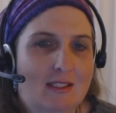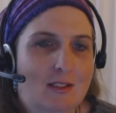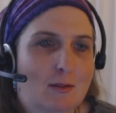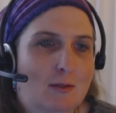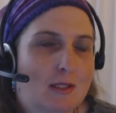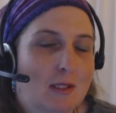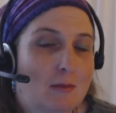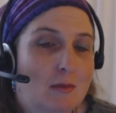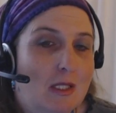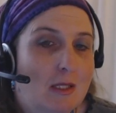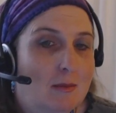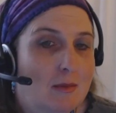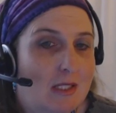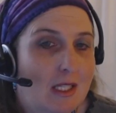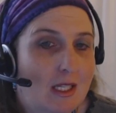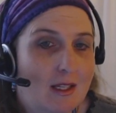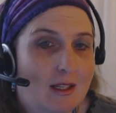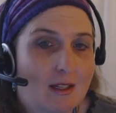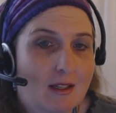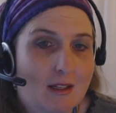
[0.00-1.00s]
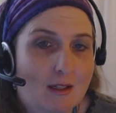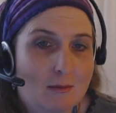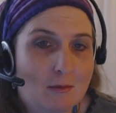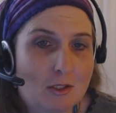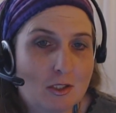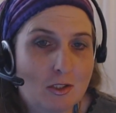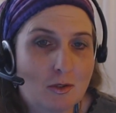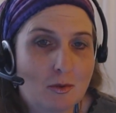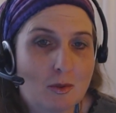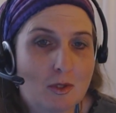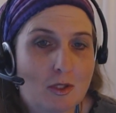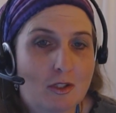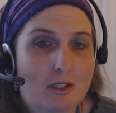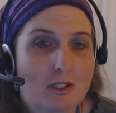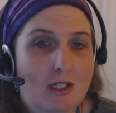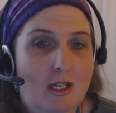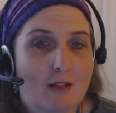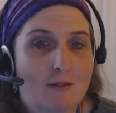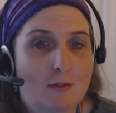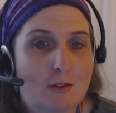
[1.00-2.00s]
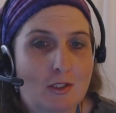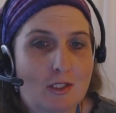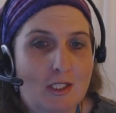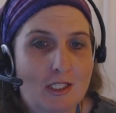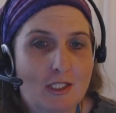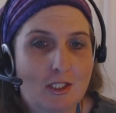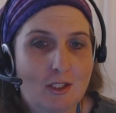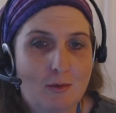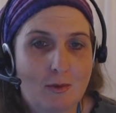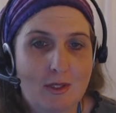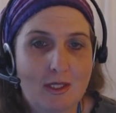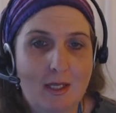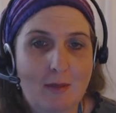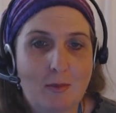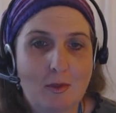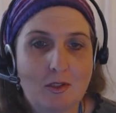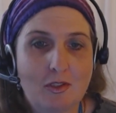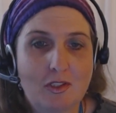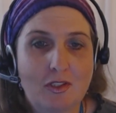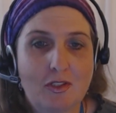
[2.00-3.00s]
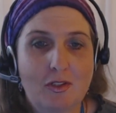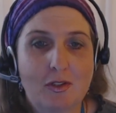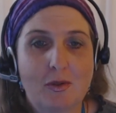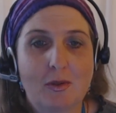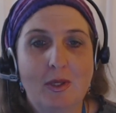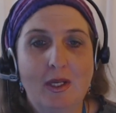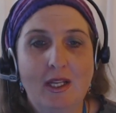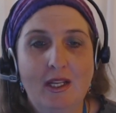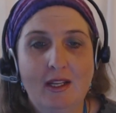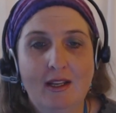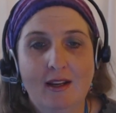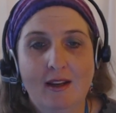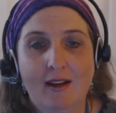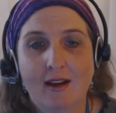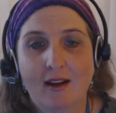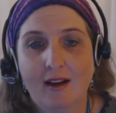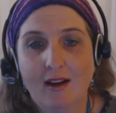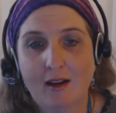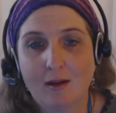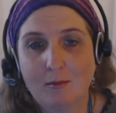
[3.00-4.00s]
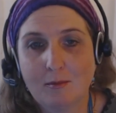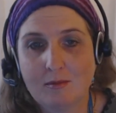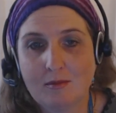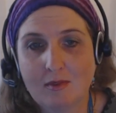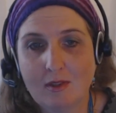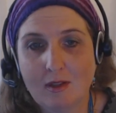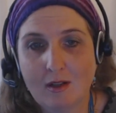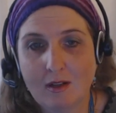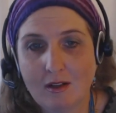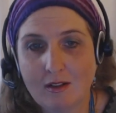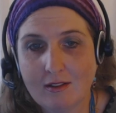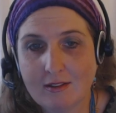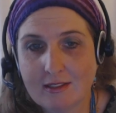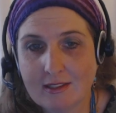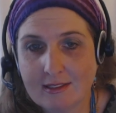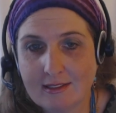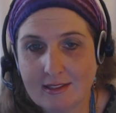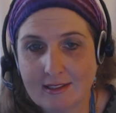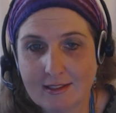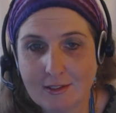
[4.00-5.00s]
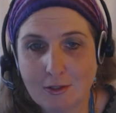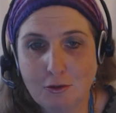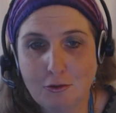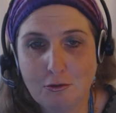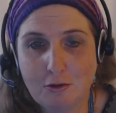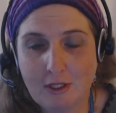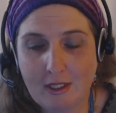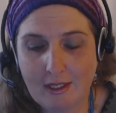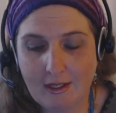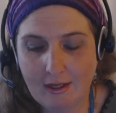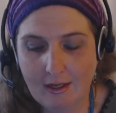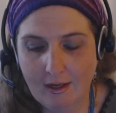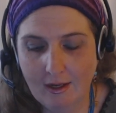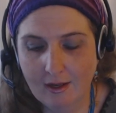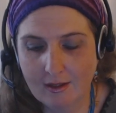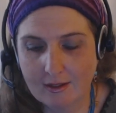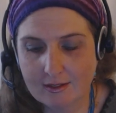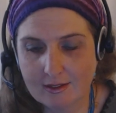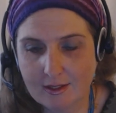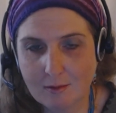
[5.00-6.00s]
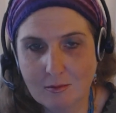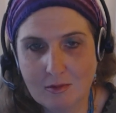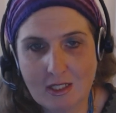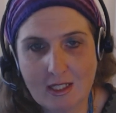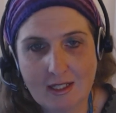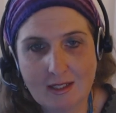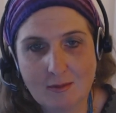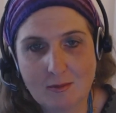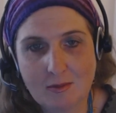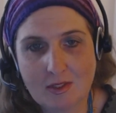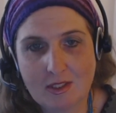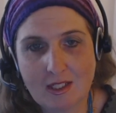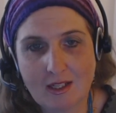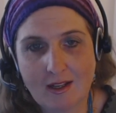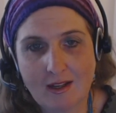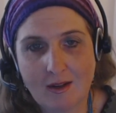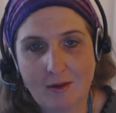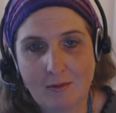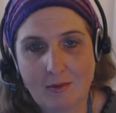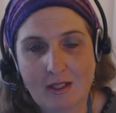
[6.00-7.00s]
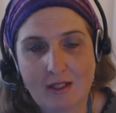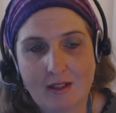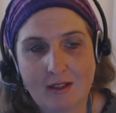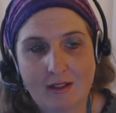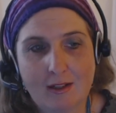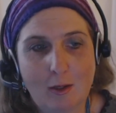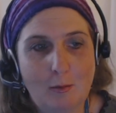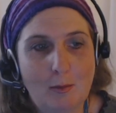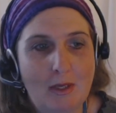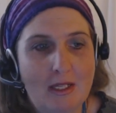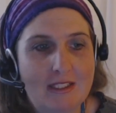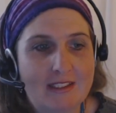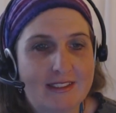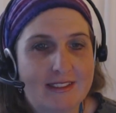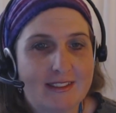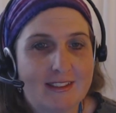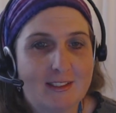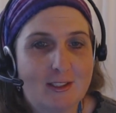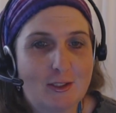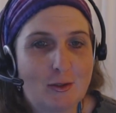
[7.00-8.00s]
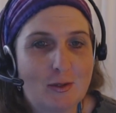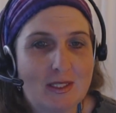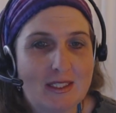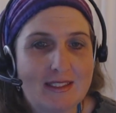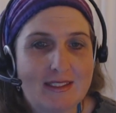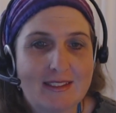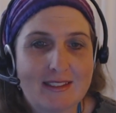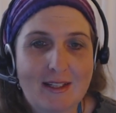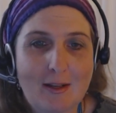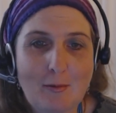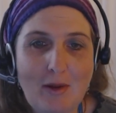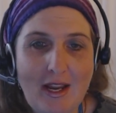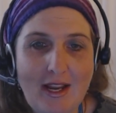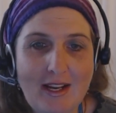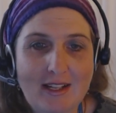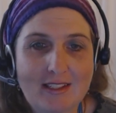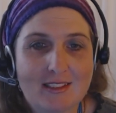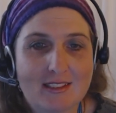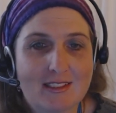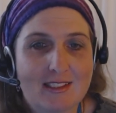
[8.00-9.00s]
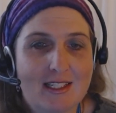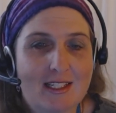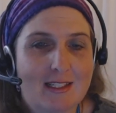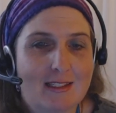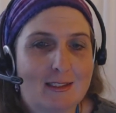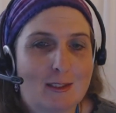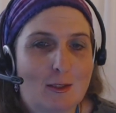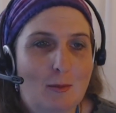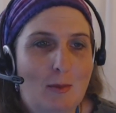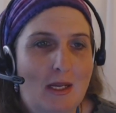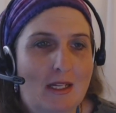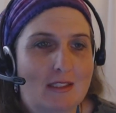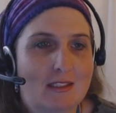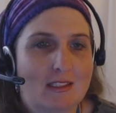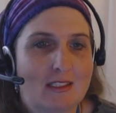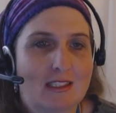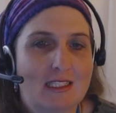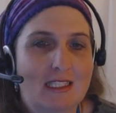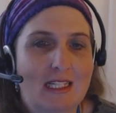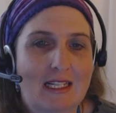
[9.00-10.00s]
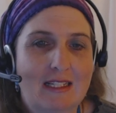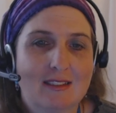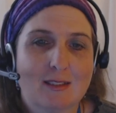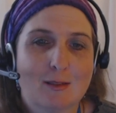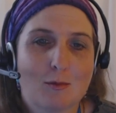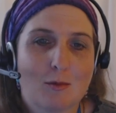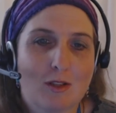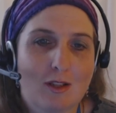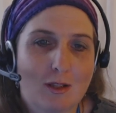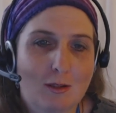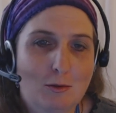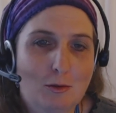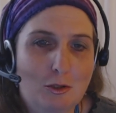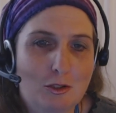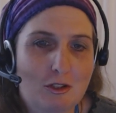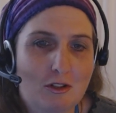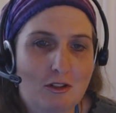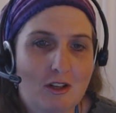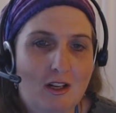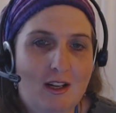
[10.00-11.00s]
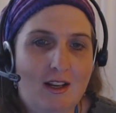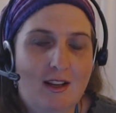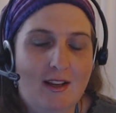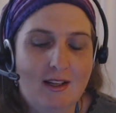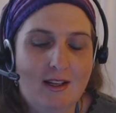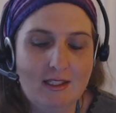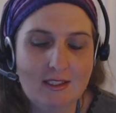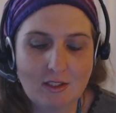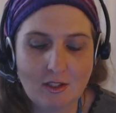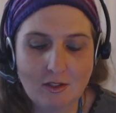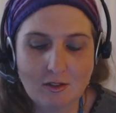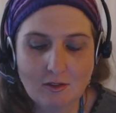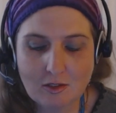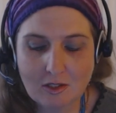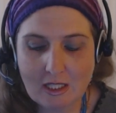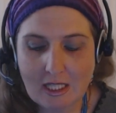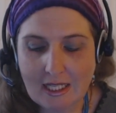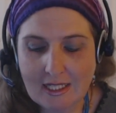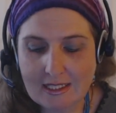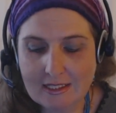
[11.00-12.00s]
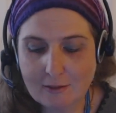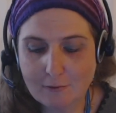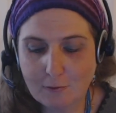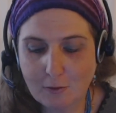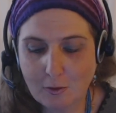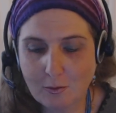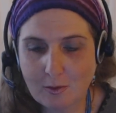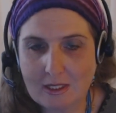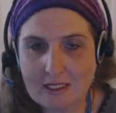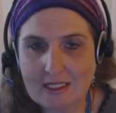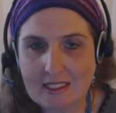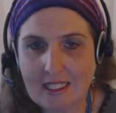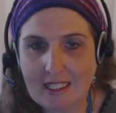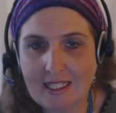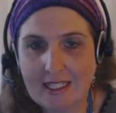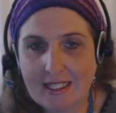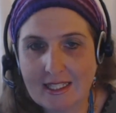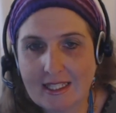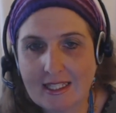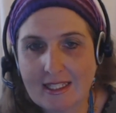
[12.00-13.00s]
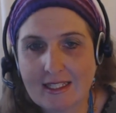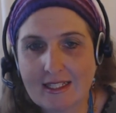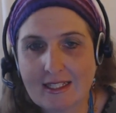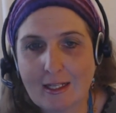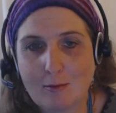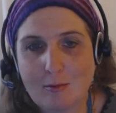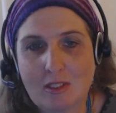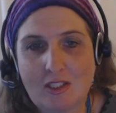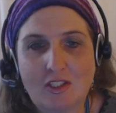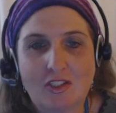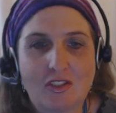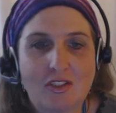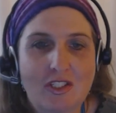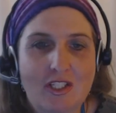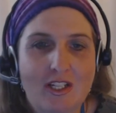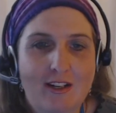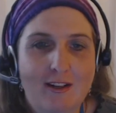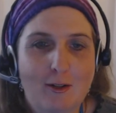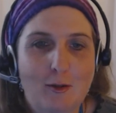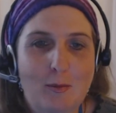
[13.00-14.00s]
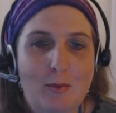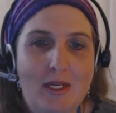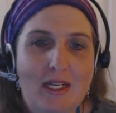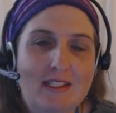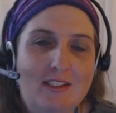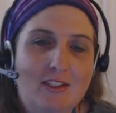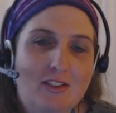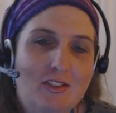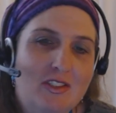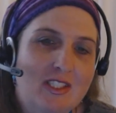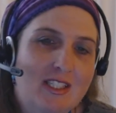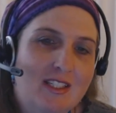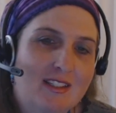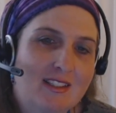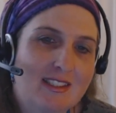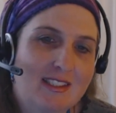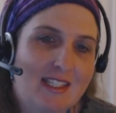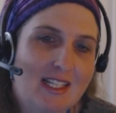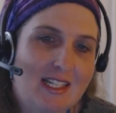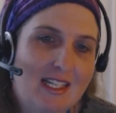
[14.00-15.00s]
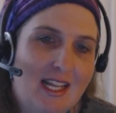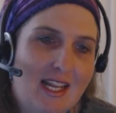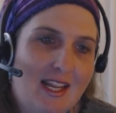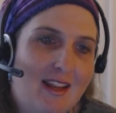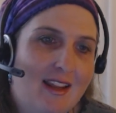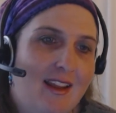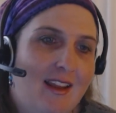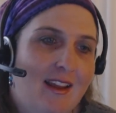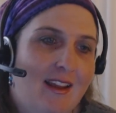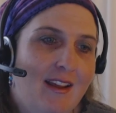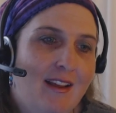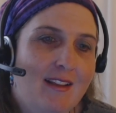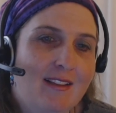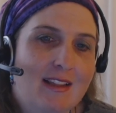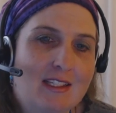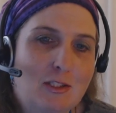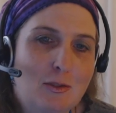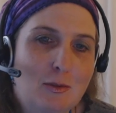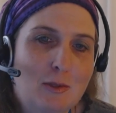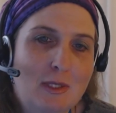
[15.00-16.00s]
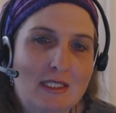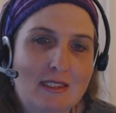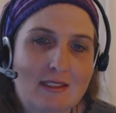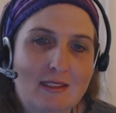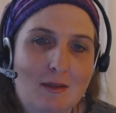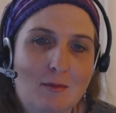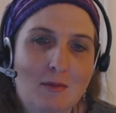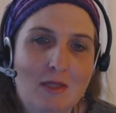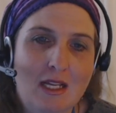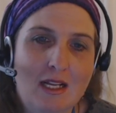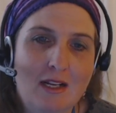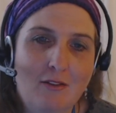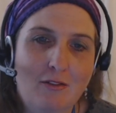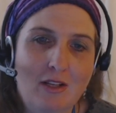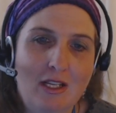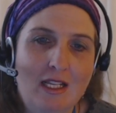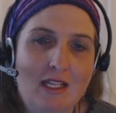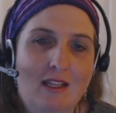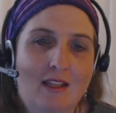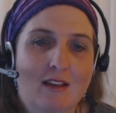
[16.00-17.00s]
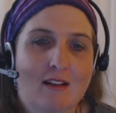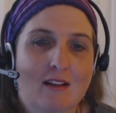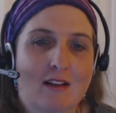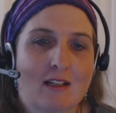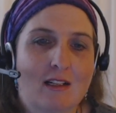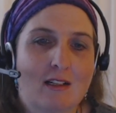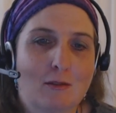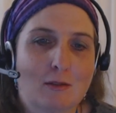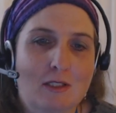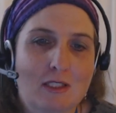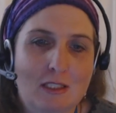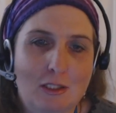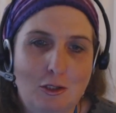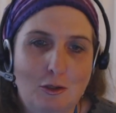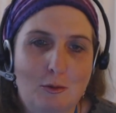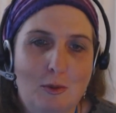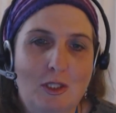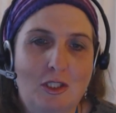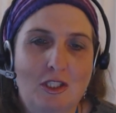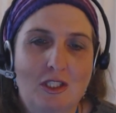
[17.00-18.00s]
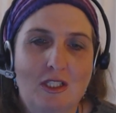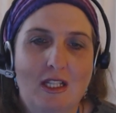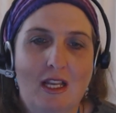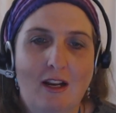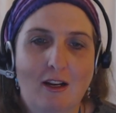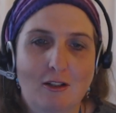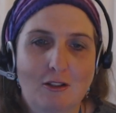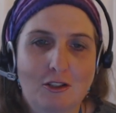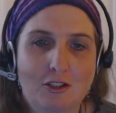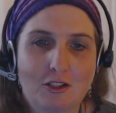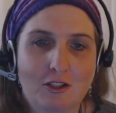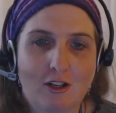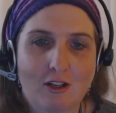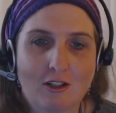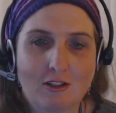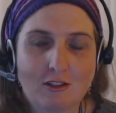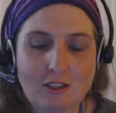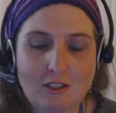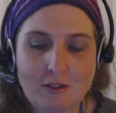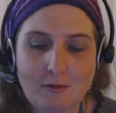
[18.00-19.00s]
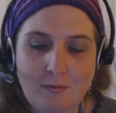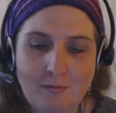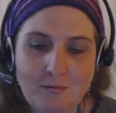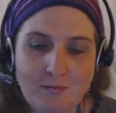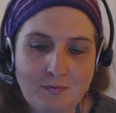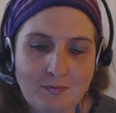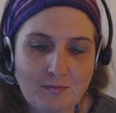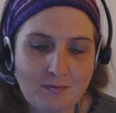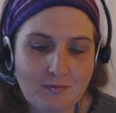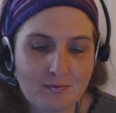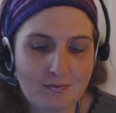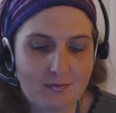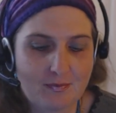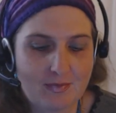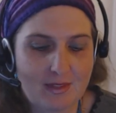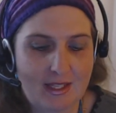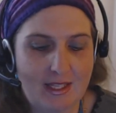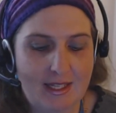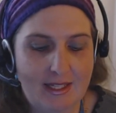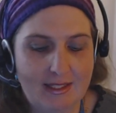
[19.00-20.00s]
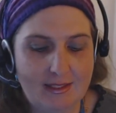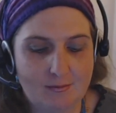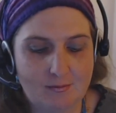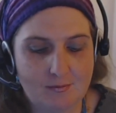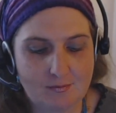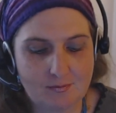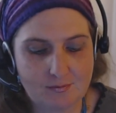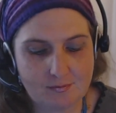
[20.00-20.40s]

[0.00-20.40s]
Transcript: So sometimes that can come just through a good conversation with that person who um, did the injury. Sometimes um, it can come by just doing some action, taking some action to gain some closure. So there's a lot of different ways that healing can come into the heart, but I do see on Sunday that you get some kind of healing on an old situation that hurt your heart. Okay?